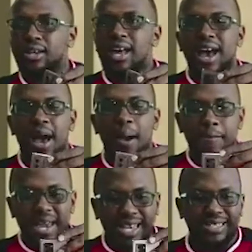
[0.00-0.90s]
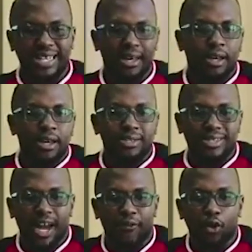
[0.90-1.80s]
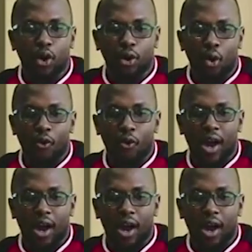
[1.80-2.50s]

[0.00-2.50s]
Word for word: amazing stuff going over